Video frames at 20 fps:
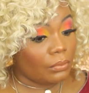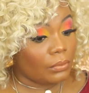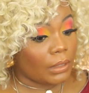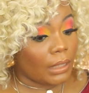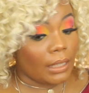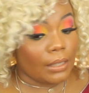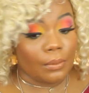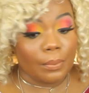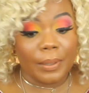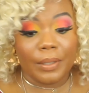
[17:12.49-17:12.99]

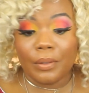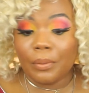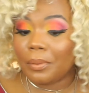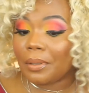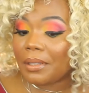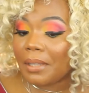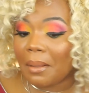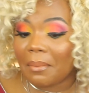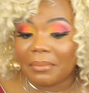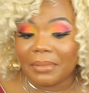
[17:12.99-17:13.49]
because we
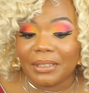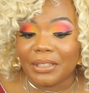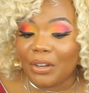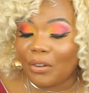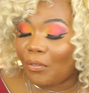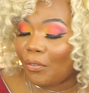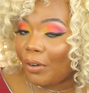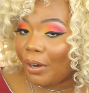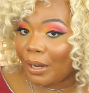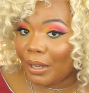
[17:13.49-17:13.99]
doing something
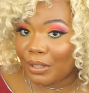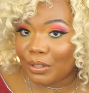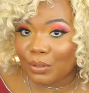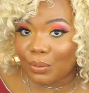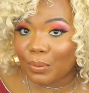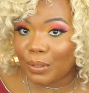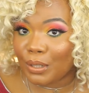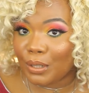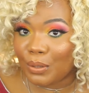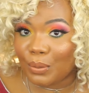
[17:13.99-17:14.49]
different in
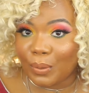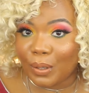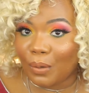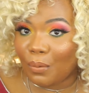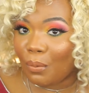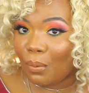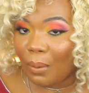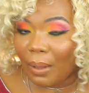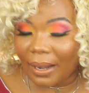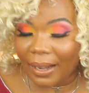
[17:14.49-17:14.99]

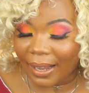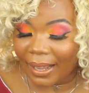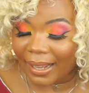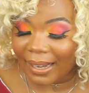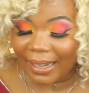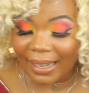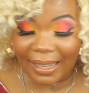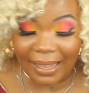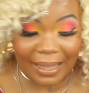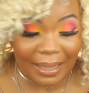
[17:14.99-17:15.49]
2021,
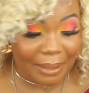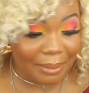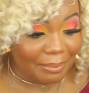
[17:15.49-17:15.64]
honey.